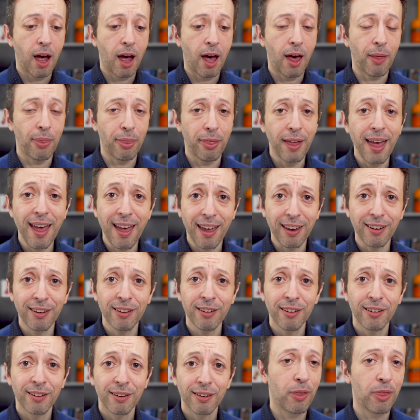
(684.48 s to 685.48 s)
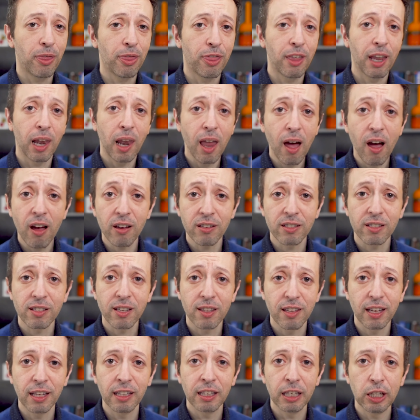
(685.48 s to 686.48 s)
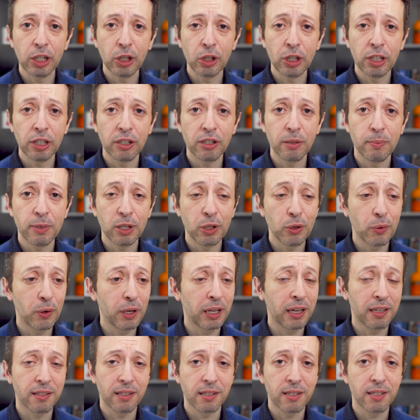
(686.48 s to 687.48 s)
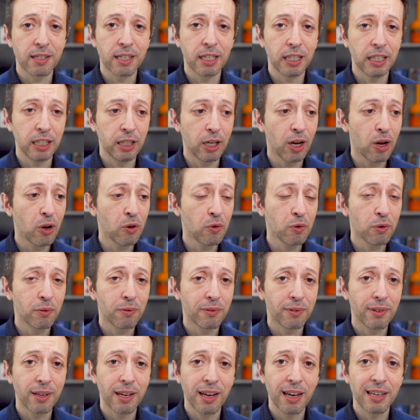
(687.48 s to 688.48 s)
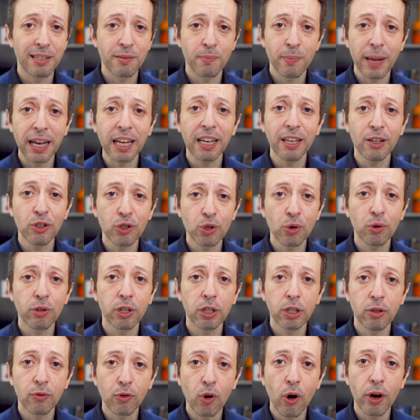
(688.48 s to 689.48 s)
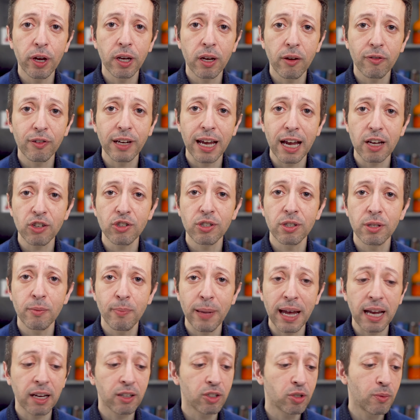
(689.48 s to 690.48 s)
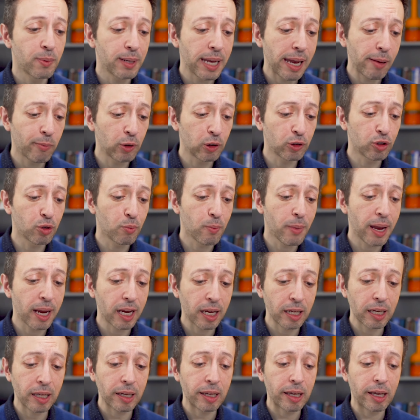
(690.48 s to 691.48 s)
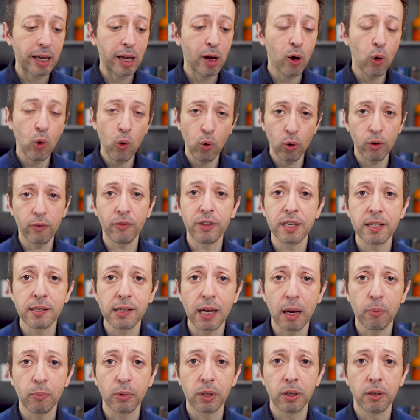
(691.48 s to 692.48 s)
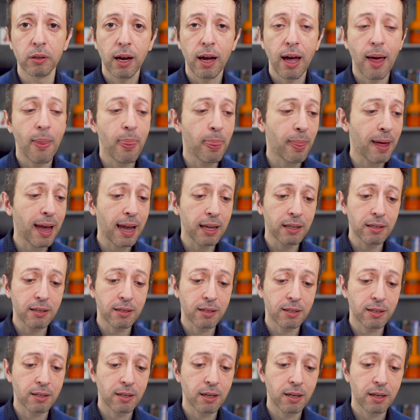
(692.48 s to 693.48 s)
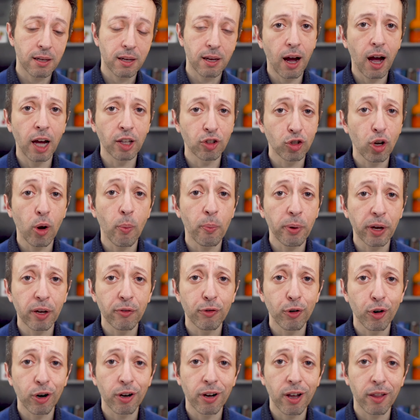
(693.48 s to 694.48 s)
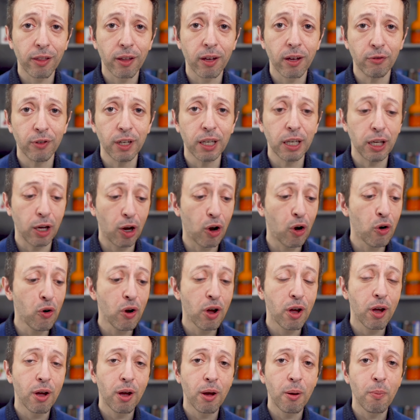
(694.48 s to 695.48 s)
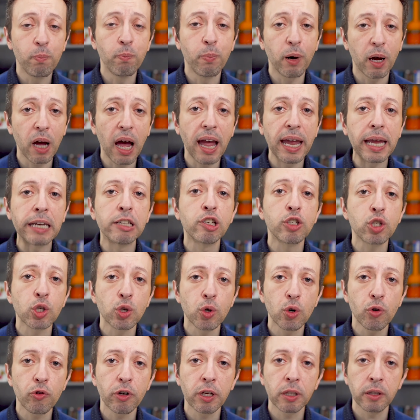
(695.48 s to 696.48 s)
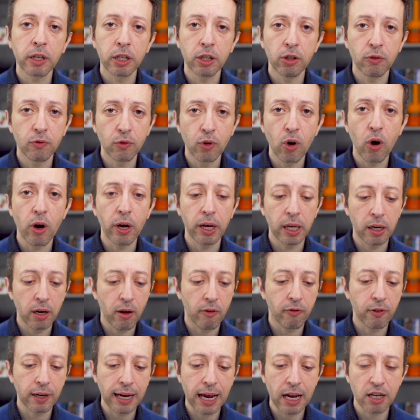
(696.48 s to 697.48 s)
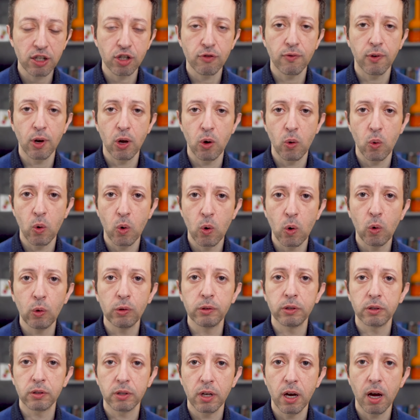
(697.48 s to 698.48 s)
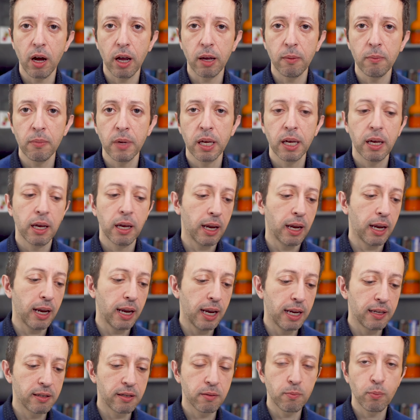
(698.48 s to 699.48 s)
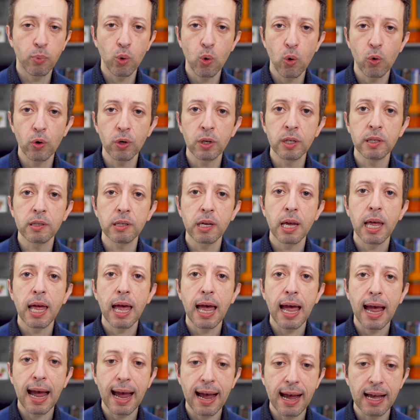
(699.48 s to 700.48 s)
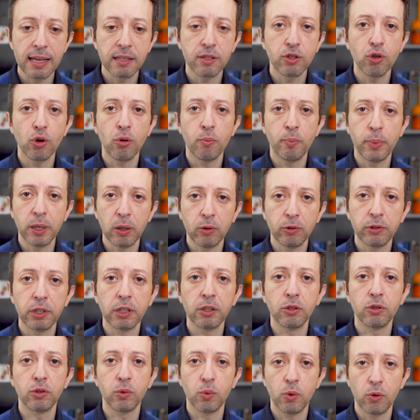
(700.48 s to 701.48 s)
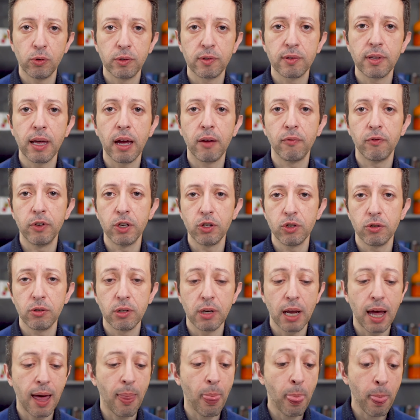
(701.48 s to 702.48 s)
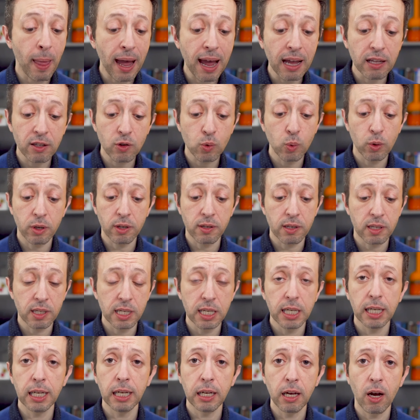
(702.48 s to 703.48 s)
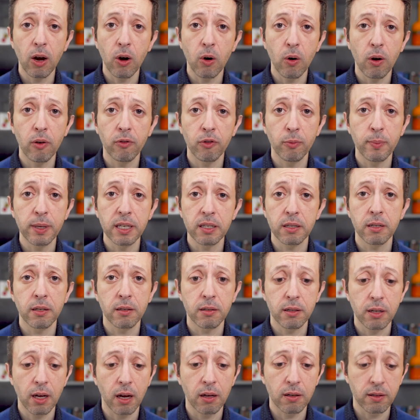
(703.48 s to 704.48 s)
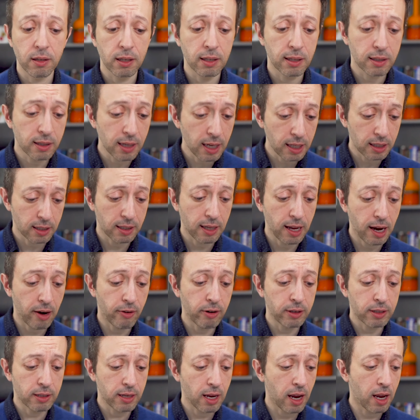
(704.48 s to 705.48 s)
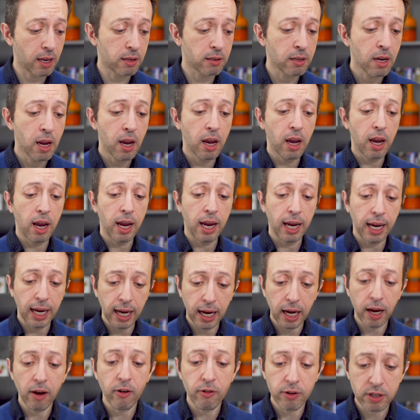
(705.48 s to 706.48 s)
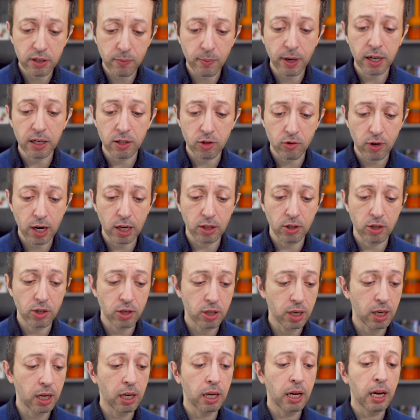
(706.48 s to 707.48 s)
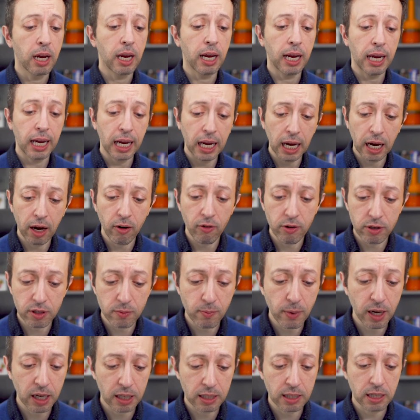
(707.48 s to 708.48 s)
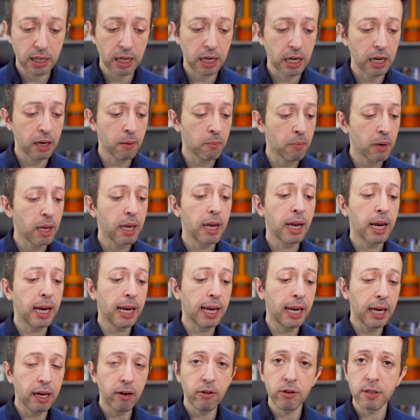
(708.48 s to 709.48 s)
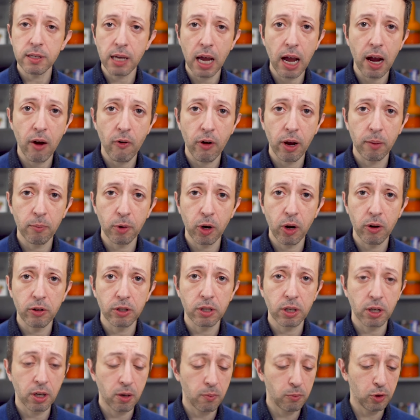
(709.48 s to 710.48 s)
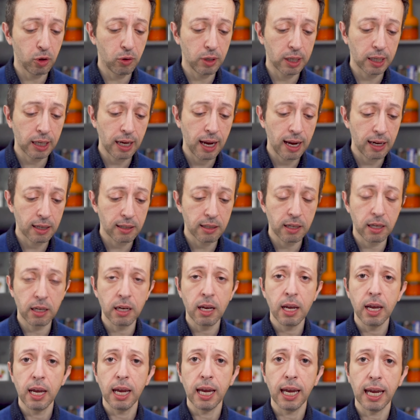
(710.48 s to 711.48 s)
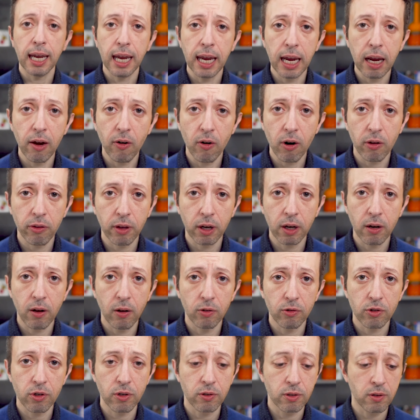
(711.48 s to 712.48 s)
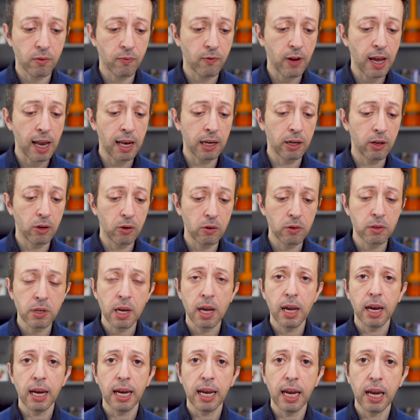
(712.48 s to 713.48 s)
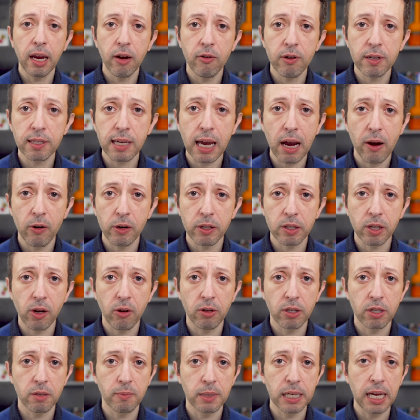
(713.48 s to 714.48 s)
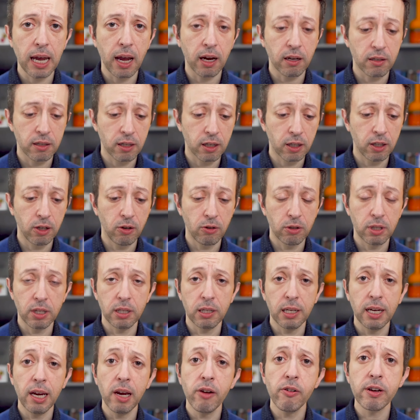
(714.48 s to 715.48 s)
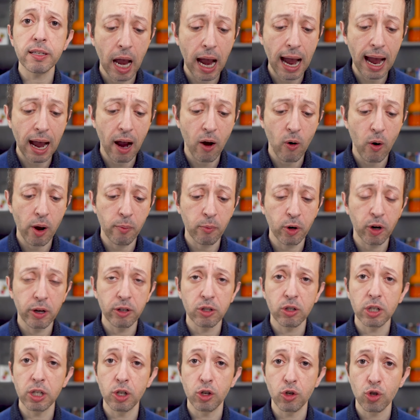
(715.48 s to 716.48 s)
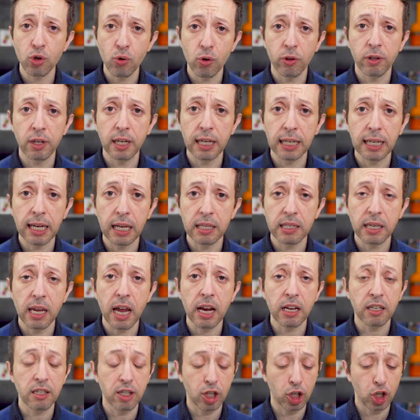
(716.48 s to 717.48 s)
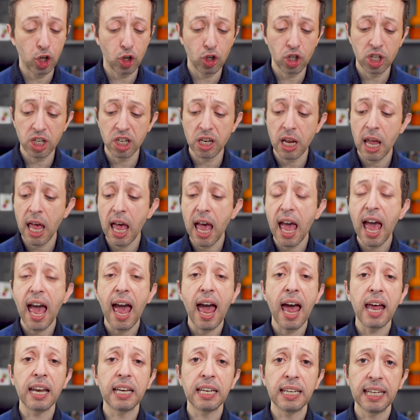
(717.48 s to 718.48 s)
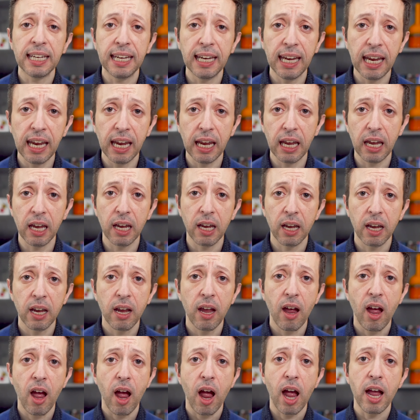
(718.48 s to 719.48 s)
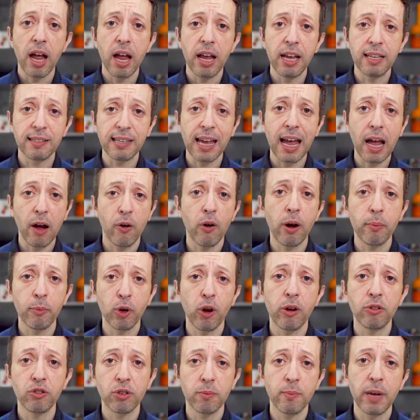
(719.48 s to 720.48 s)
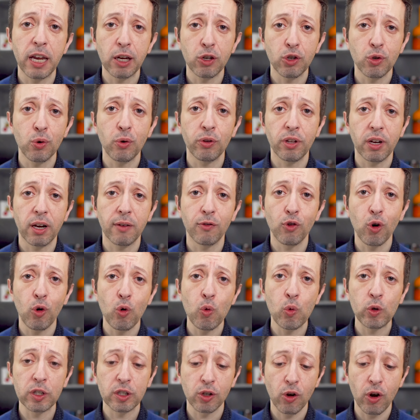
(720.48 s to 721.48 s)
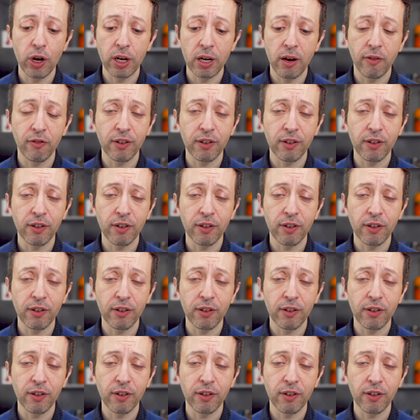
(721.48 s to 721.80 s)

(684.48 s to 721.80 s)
And then the last thing that you need to be doing as a C E O is making sure that you've got enough cash in the bank to be able to make all of this happen. And that's a topic for another video, but ensuring that you've got enough cash flow all the time is important as you're building towards that vision. And that's what a C E O of a business does, and sits there and says, here is my strategy, here is my team, here is how I'm going to communicate it, here are the cultures and values, here is how it's going to be executed, here it's how I'm going to ensure that it gets executed, and here is how I'm going to make sure that I've always got enough